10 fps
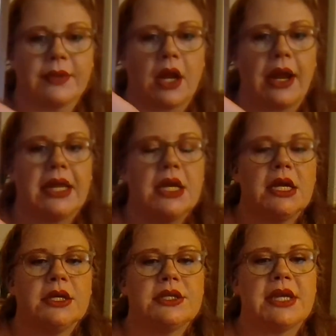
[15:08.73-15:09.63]
All right,
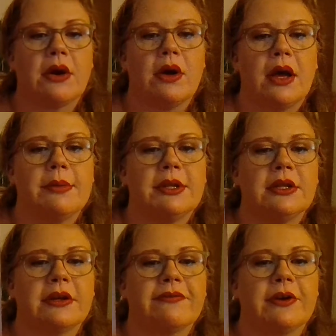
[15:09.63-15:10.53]
so I'm going to
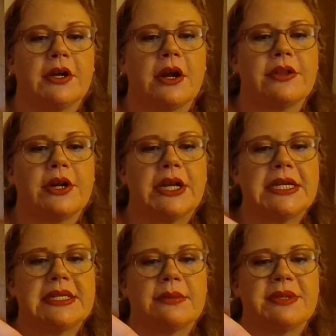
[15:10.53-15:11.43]
look for, are there any
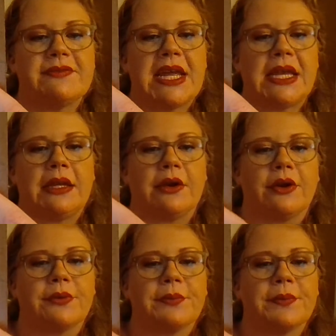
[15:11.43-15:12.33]
sums of 10 here?